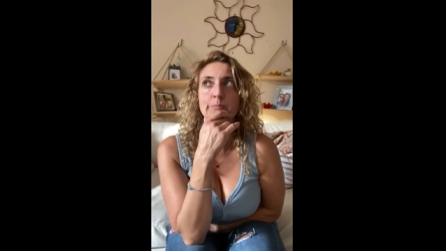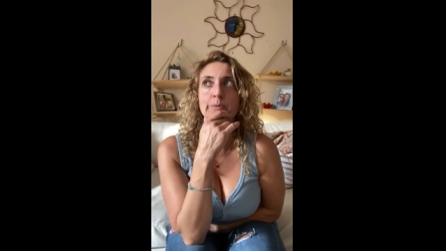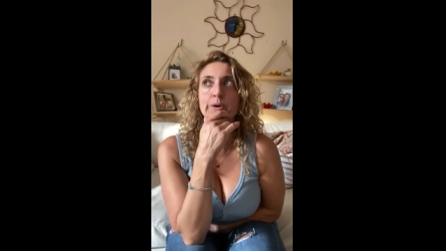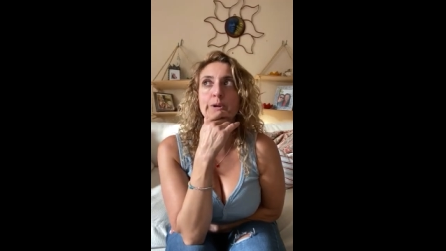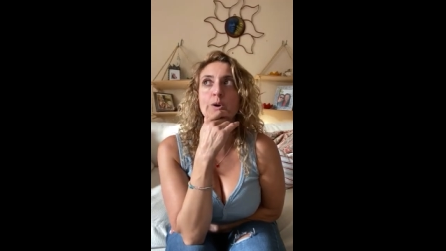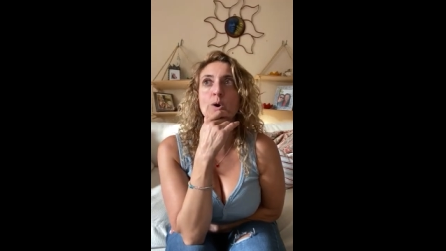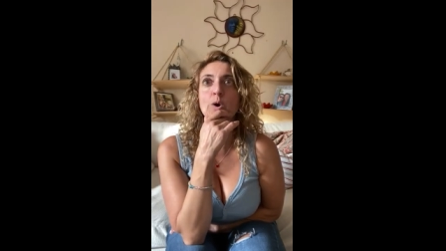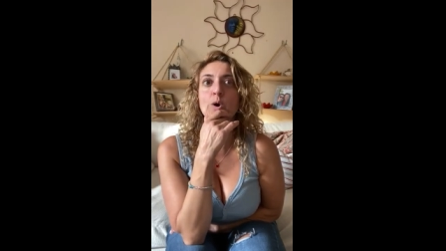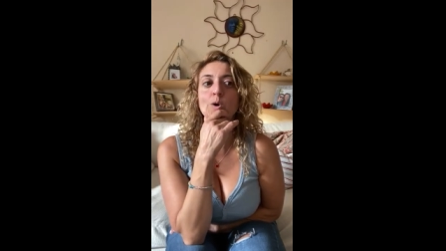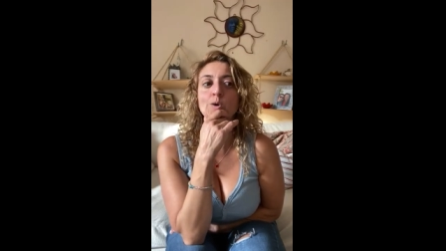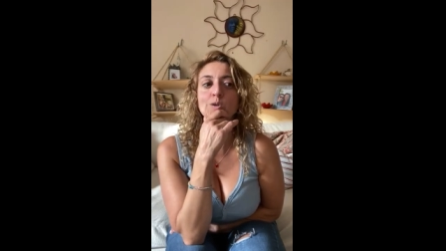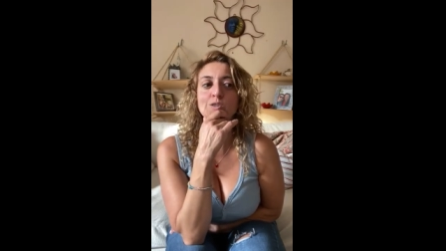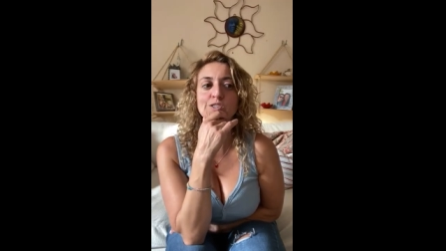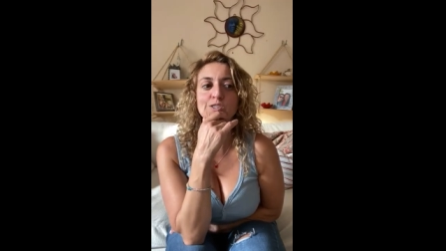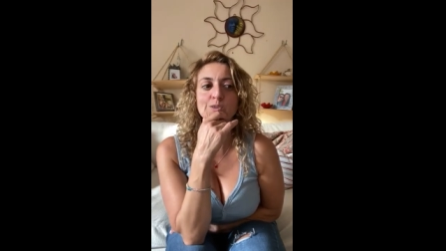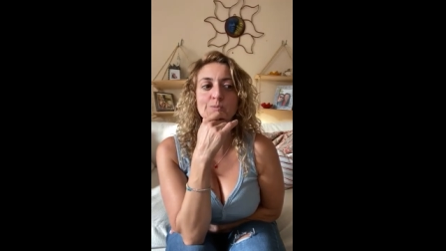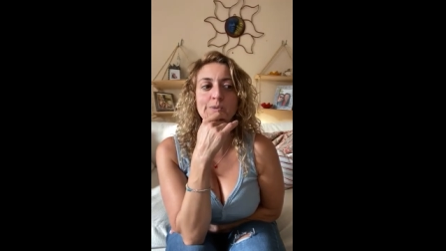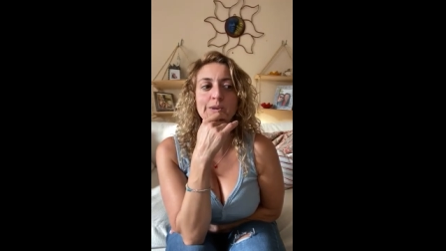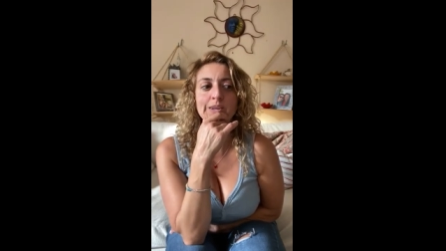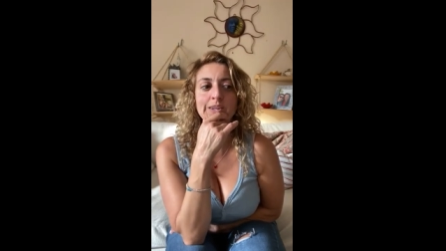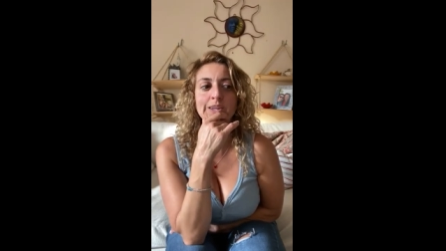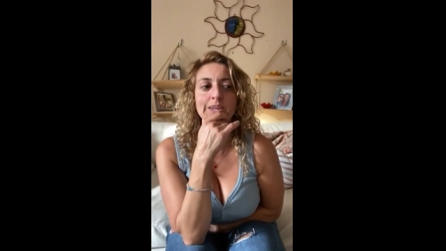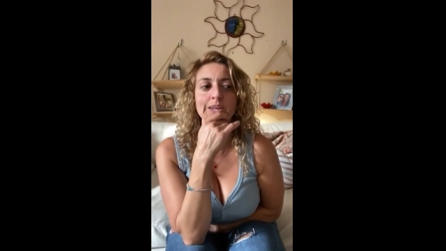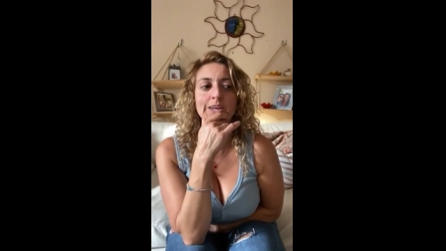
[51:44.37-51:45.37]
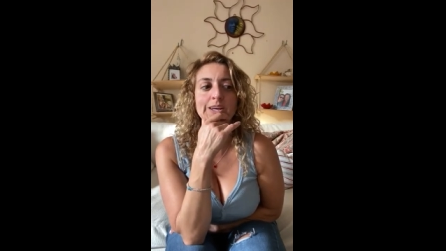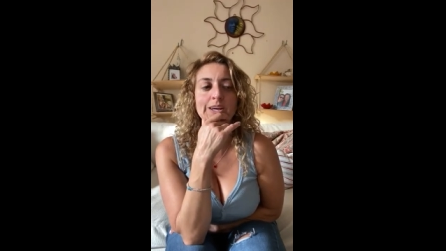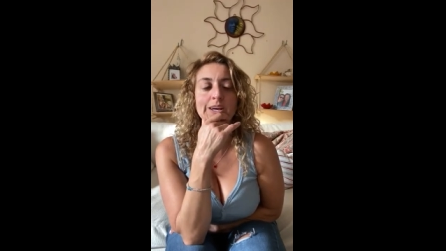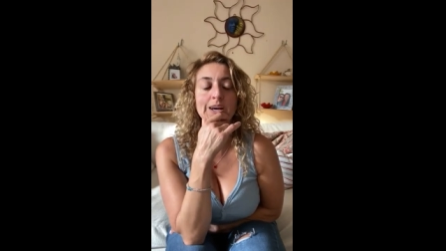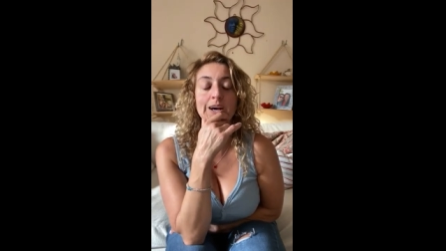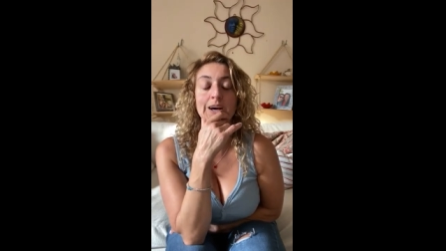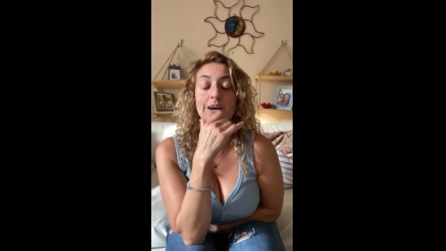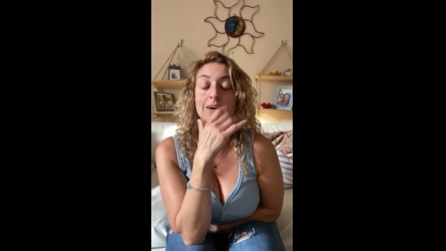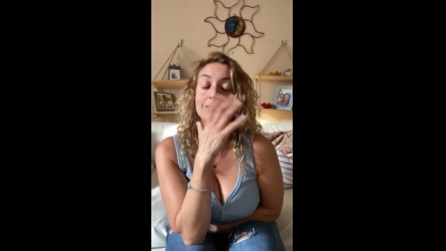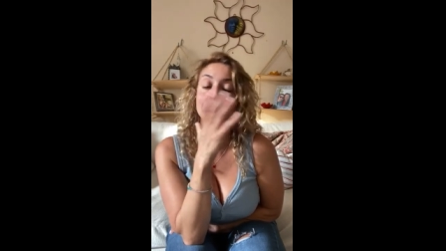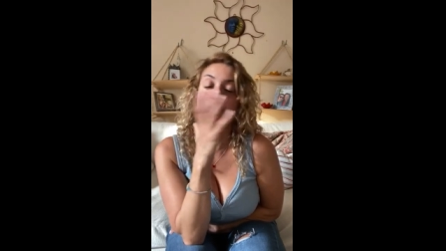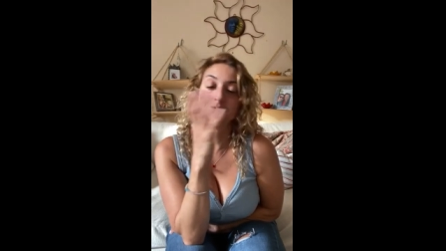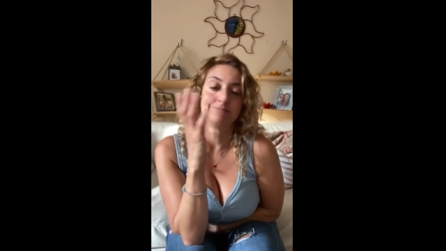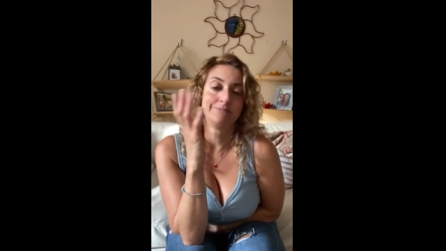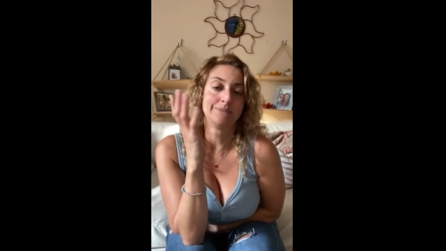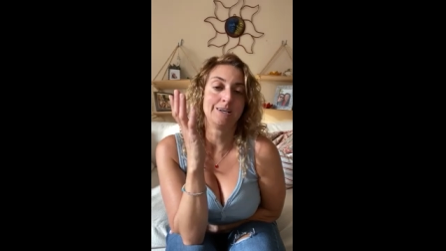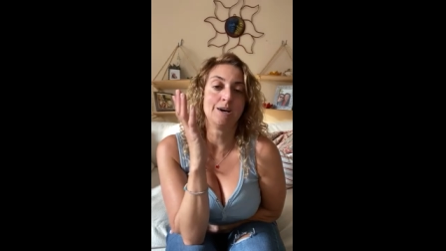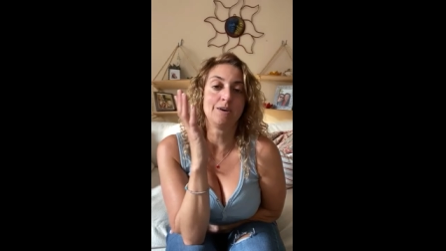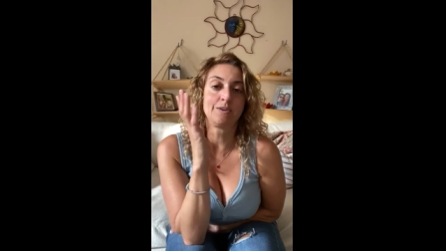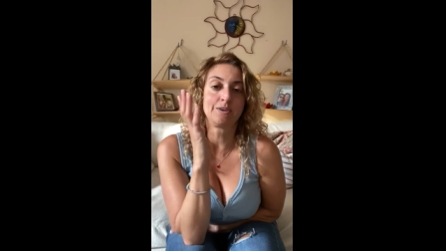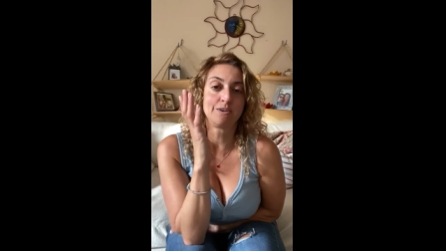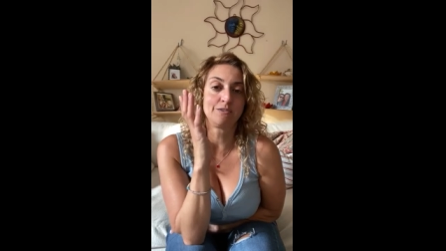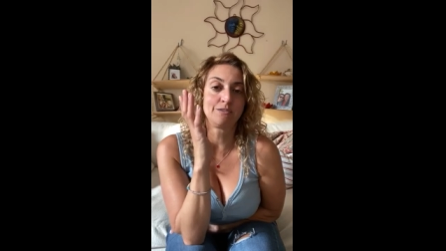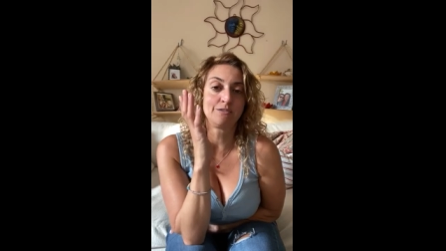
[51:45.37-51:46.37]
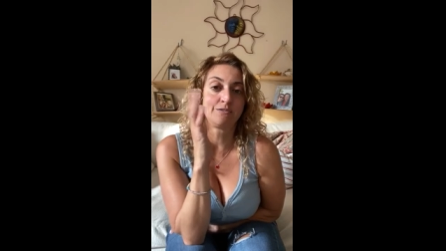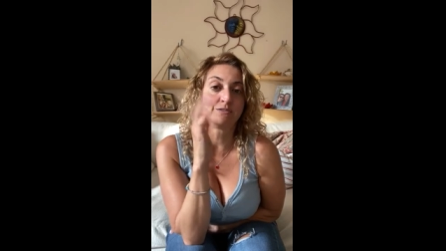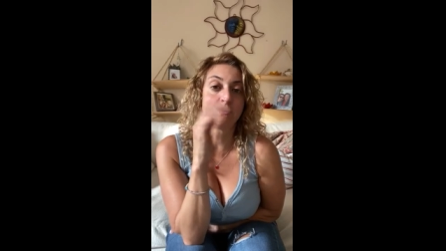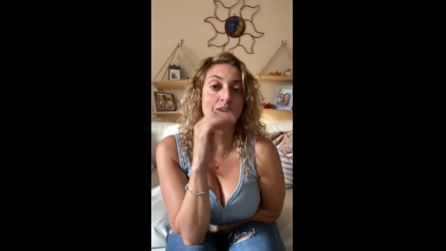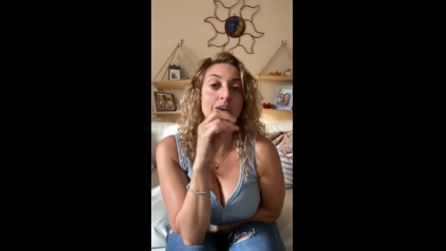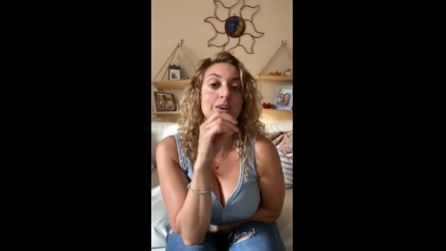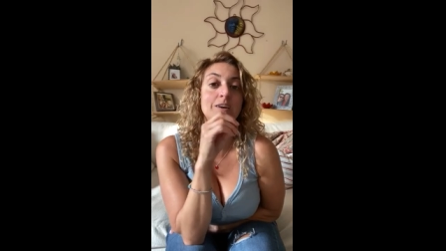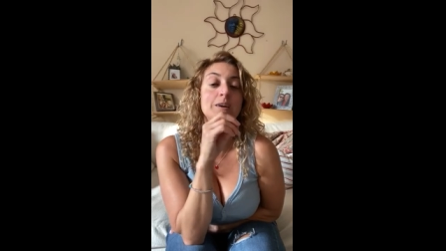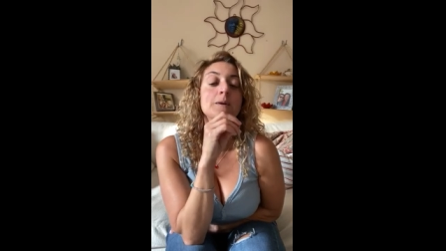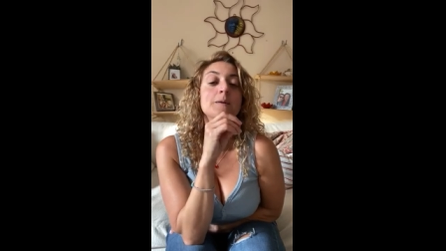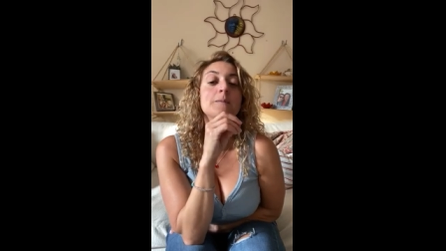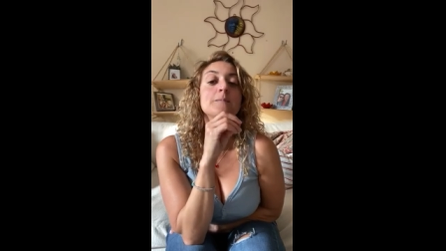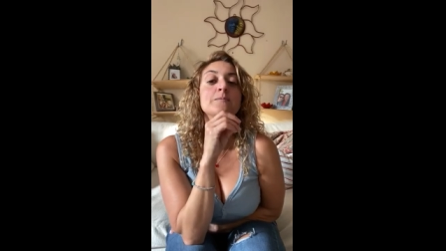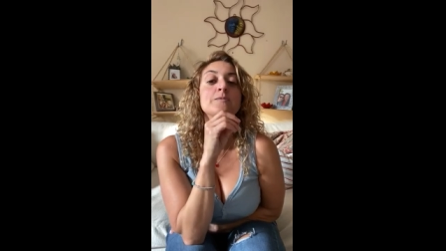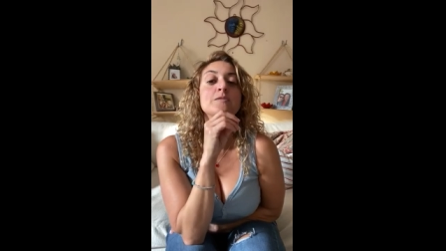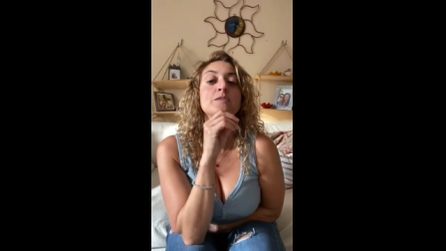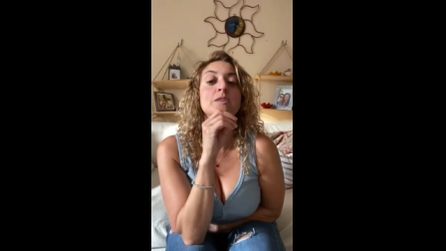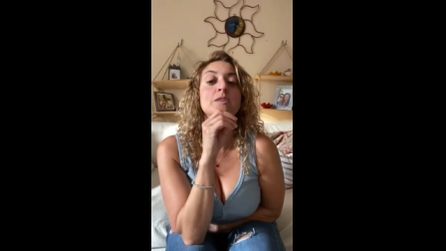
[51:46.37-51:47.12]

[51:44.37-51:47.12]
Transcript: But ultimately, I don't give a fuck.